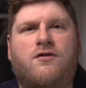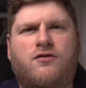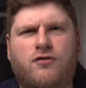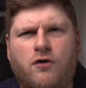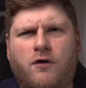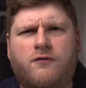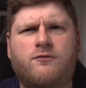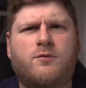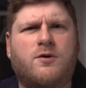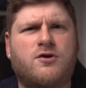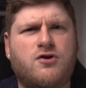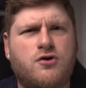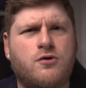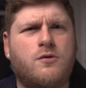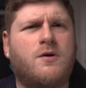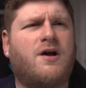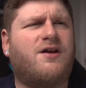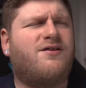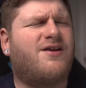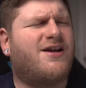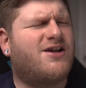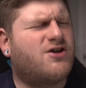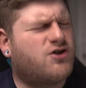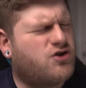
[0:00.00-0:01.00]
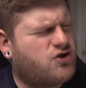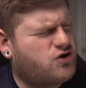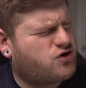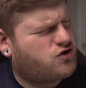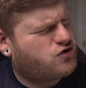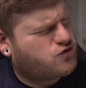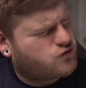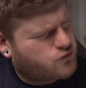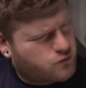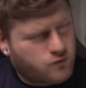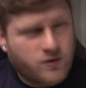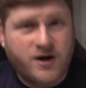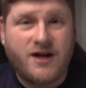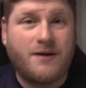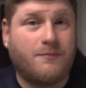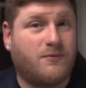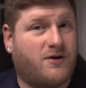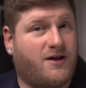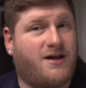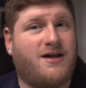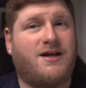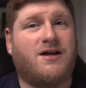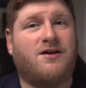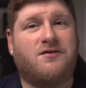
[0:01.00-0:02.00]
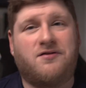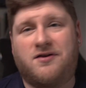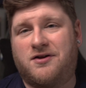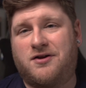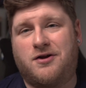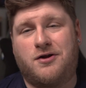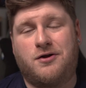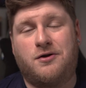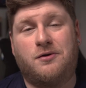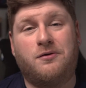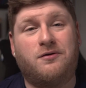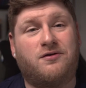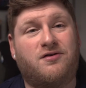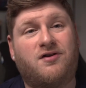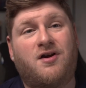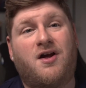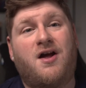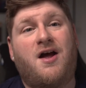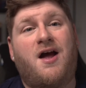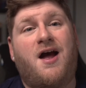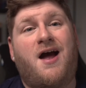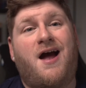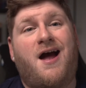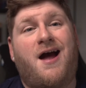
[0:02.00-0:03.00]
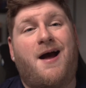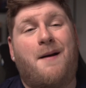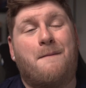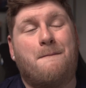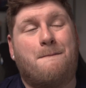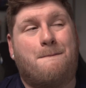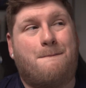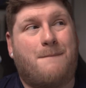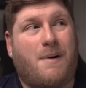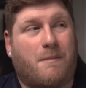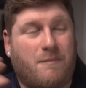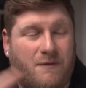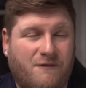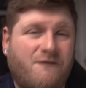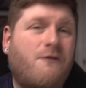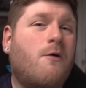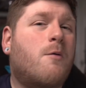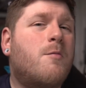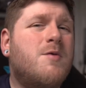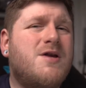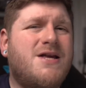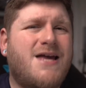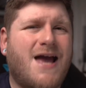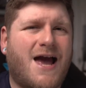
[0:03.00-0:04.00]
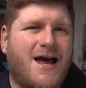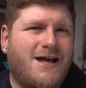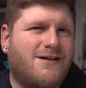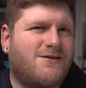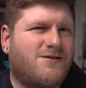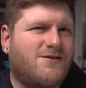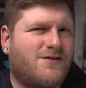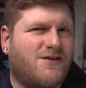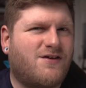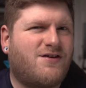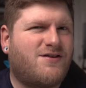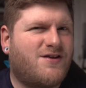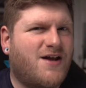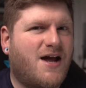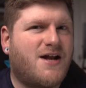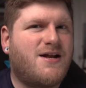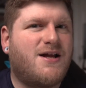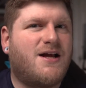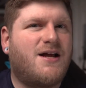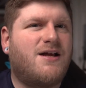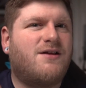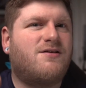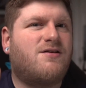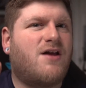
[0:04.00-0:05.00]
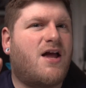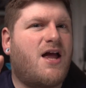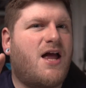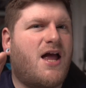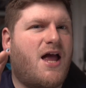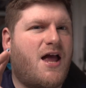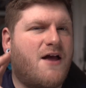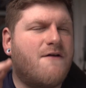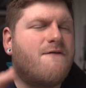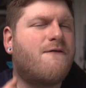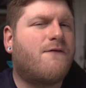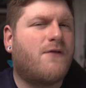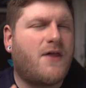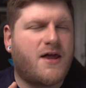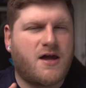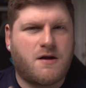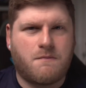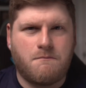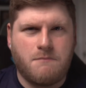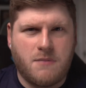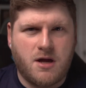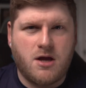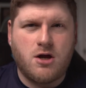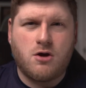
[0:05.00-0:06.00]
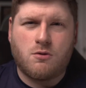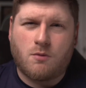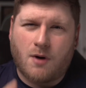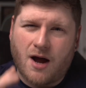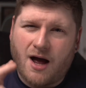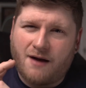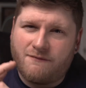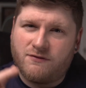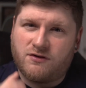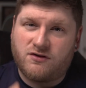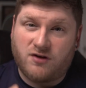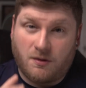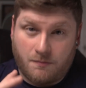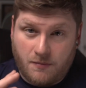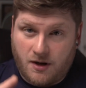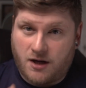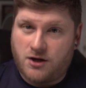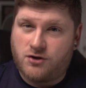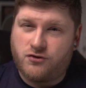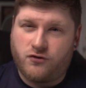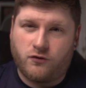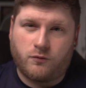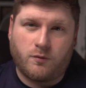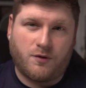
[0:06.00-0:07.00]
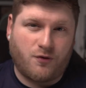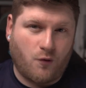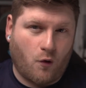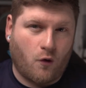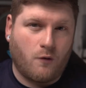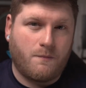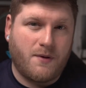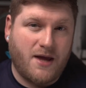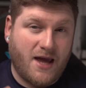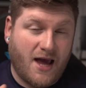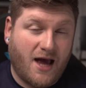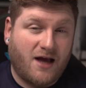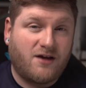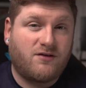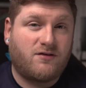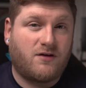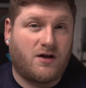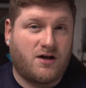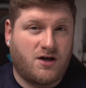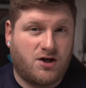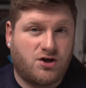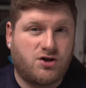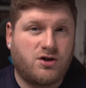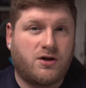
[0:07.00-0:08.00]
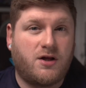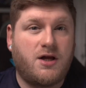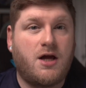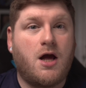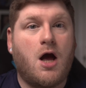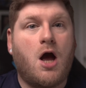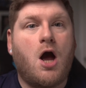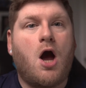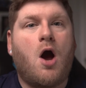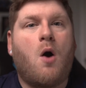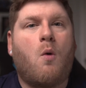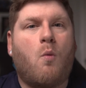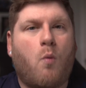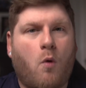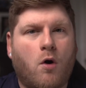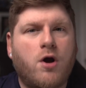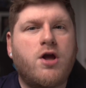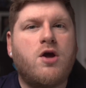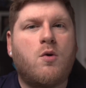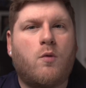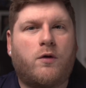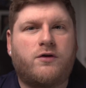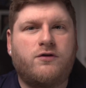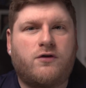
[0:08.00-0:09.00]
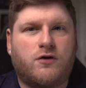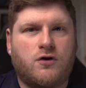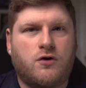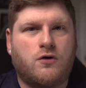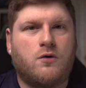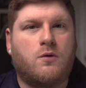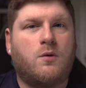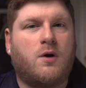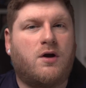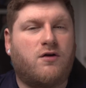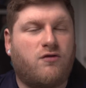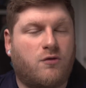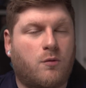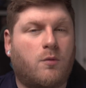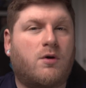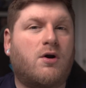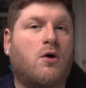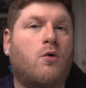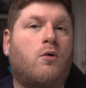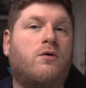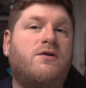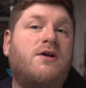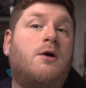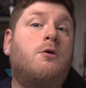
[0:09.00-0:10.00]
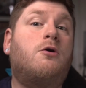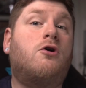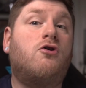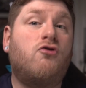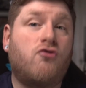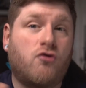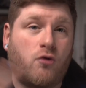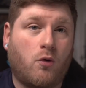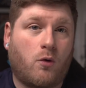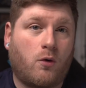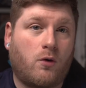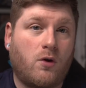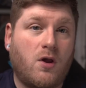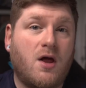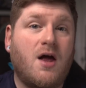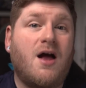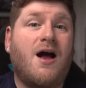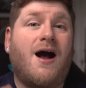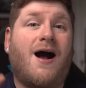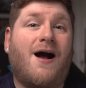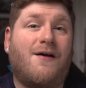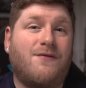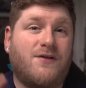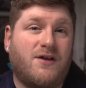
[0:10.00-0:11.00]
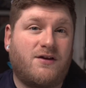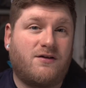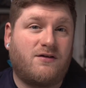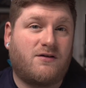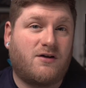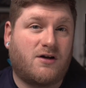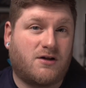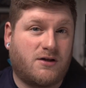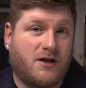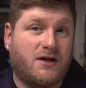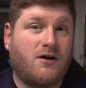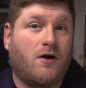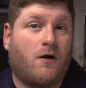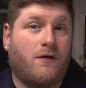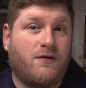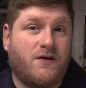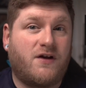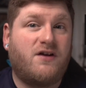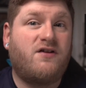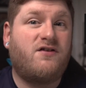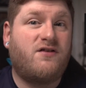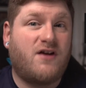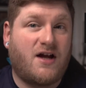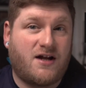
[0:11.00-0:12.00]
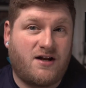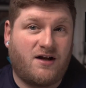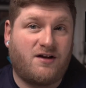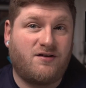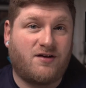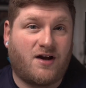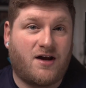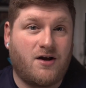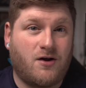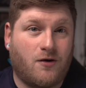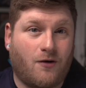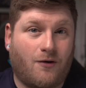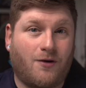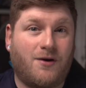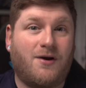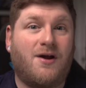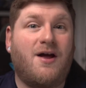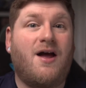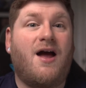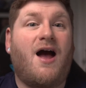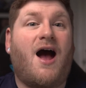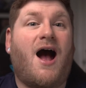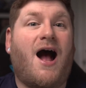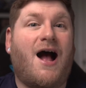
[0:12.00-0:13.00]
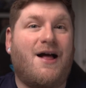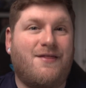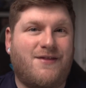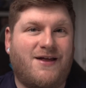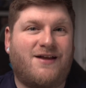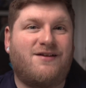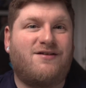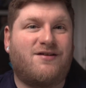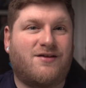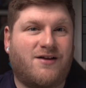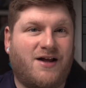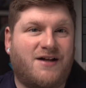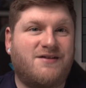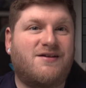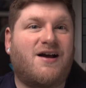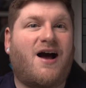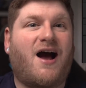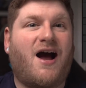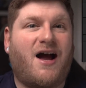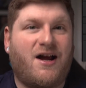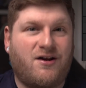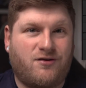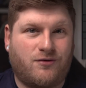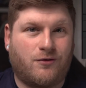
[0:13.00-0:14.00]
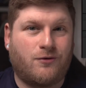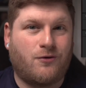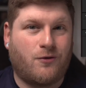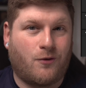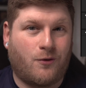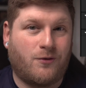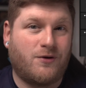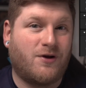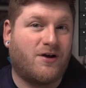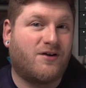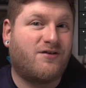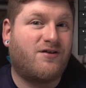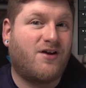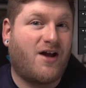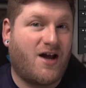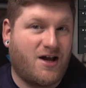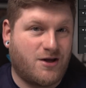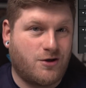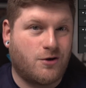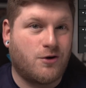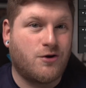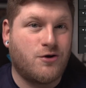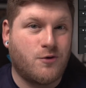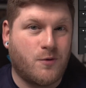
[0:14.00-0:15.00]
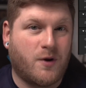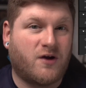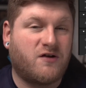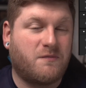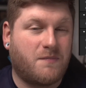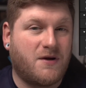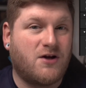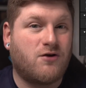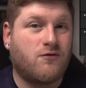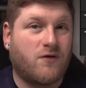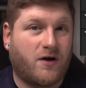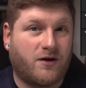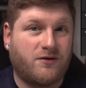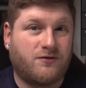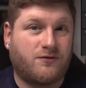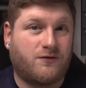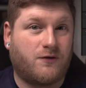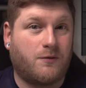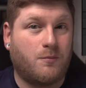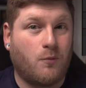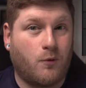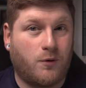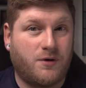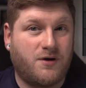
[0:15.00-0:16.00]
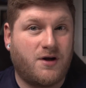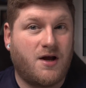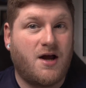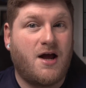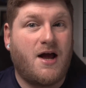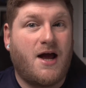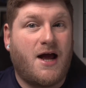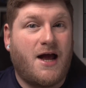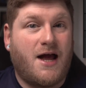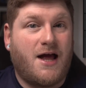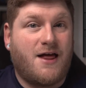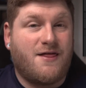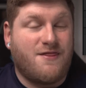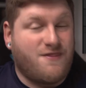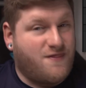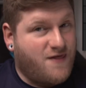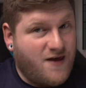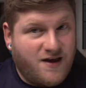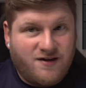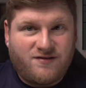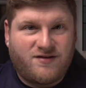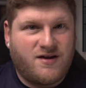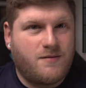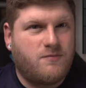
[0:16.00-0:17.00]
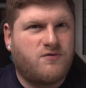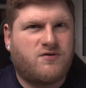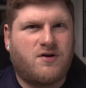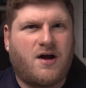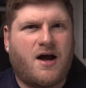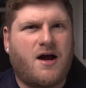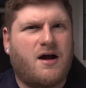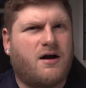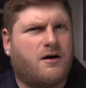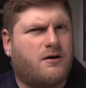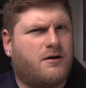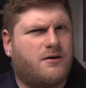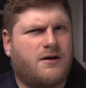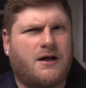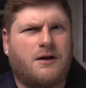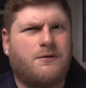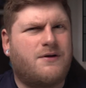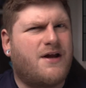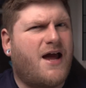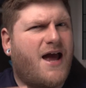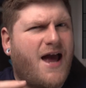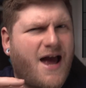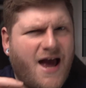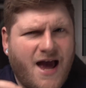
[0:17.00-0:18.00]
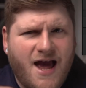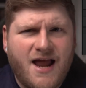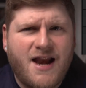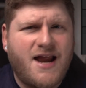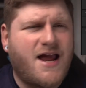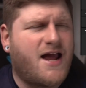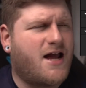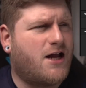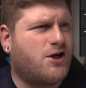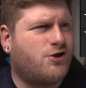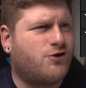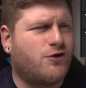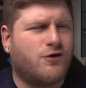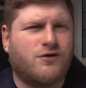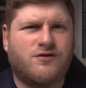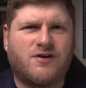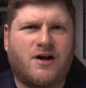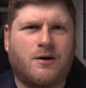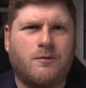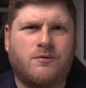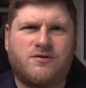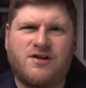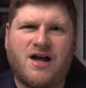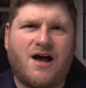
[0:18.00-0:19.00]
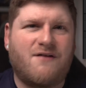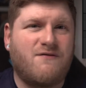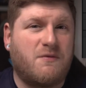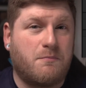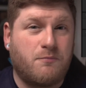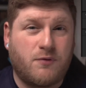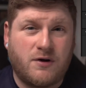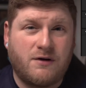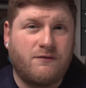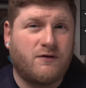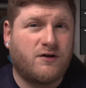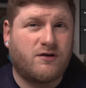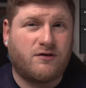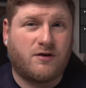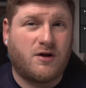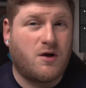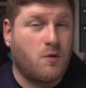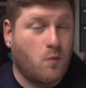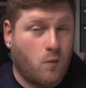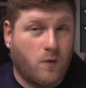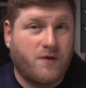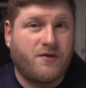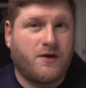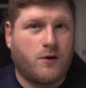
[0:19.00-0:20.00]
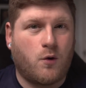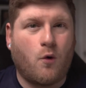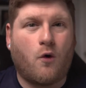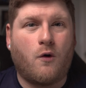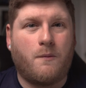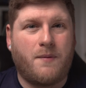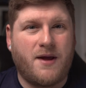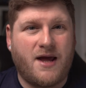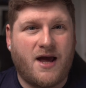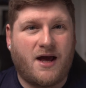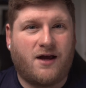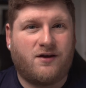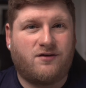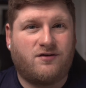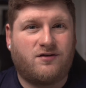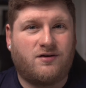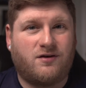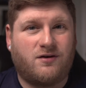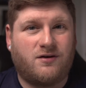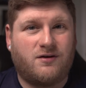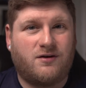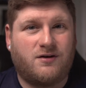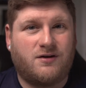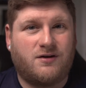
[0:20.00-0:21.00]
The software too is extremely easy to use, but before we get into the settings, if like me you were having some issues with OBS initially, what you want to do is you want to hold down Control and then click on this settings icon and then select isochronous in your USB transfer mode. This seems to iron out any issues I was having previously within OBS.